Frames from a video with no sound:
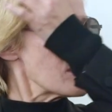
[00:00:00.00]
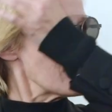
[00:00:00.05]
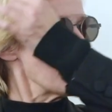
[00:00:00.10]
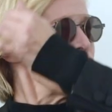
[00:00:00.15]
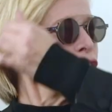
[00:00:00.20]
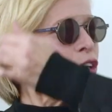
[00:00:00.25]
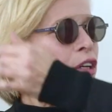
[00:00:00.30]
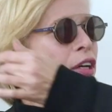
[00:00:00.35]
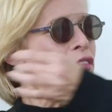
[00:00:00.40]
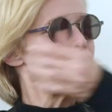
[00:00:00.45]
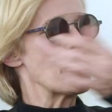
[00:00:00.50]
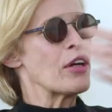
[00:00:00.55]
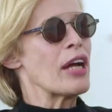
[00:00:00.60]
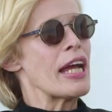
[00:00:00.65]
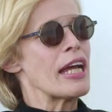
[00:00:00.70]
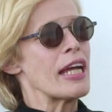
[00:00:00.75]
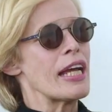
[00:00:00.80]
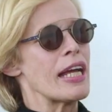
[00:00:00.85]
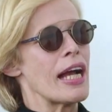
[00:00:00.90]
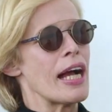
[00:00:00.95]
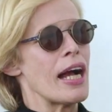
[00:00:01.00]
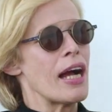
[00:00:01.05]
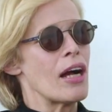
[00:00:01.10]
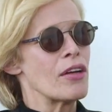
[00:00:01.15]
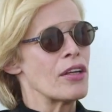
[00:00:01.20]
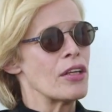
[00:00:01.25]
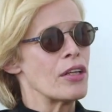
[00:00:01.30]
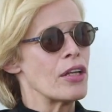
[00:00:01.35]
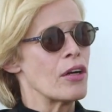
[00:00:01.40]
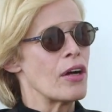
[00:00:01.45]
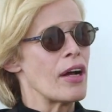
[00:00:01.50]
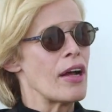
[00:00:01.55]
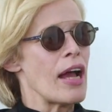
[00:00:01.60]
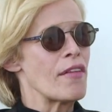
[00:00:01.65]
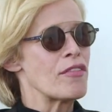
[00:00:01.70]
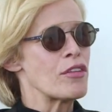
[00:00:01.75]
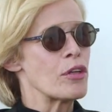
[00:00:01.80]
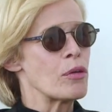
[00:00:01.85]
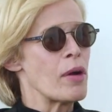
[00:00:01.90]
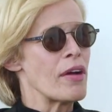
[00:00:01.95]
if you're hanging out,
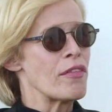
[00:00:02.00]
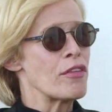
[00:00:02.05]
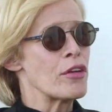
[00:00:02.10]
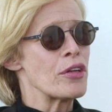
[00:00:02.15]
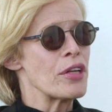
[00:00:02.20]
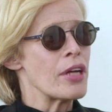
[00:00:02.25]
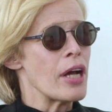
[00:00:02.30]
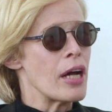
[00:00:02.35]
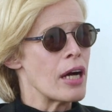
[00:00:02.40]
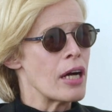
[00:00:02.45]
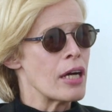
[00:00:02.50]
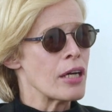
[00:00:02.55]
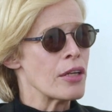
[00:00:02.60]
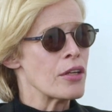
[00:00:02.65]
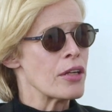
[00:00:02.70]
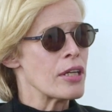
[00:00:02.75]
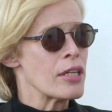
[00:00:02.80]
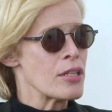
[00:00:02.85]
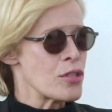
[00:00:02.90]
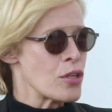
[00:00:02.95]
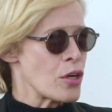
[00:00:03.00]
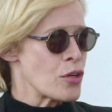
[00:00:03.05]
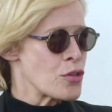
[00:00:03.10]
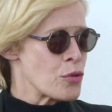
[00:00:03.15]
after what if you're young, you're gonna start